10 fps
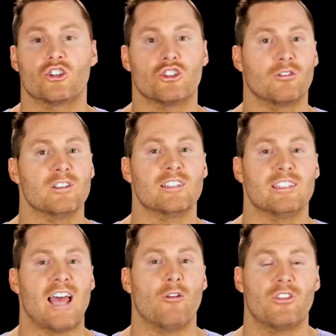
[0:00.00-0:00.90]
your
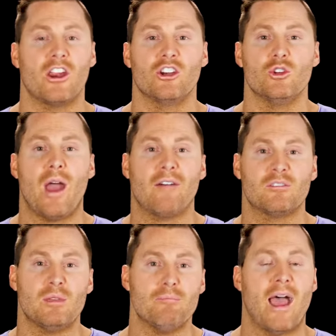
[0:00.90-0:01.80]
services out there, and you have to
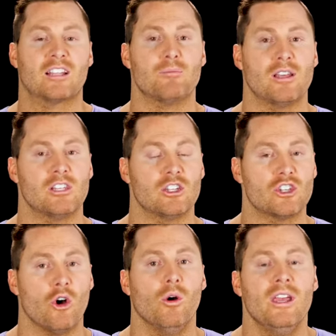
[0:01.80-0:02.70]
be maximizing.
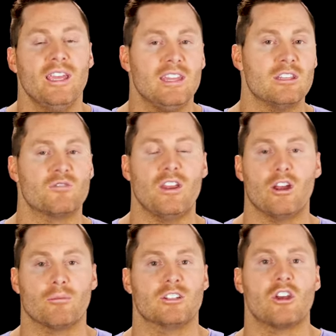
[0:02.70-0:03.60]
So in this
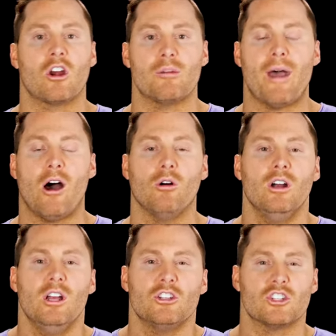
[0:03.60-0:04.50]
video, I'm going to talk about
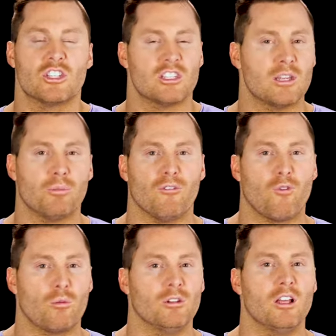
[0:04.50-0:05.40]
just a simple
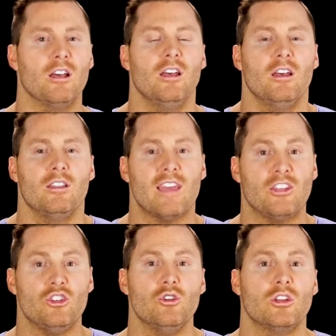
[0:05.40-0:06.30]
formula
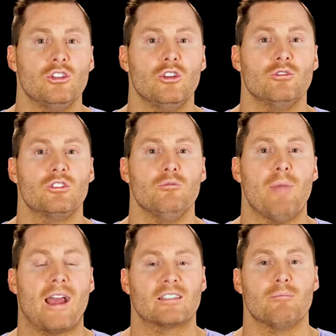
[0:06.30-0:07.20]
that you can do to
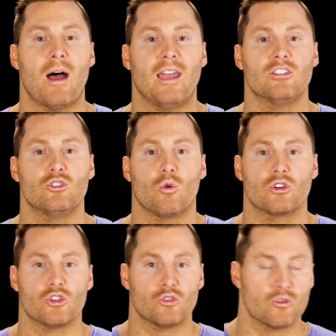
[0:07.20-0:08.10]
maximize your
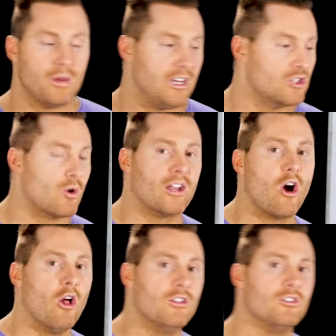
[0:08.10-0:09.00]
social media. So I
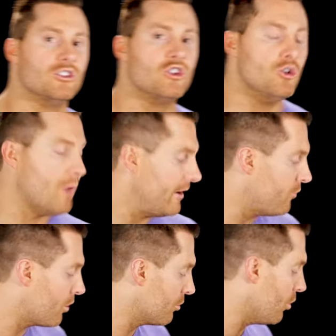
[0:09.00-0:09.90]
call it the two by
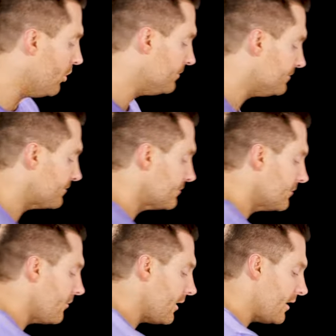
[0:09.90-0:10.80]
four rule.
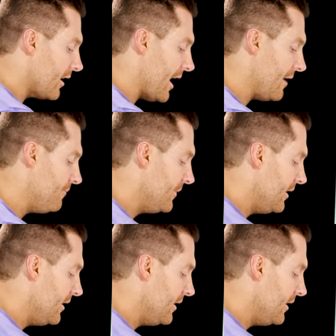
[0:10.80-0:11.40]
Okay,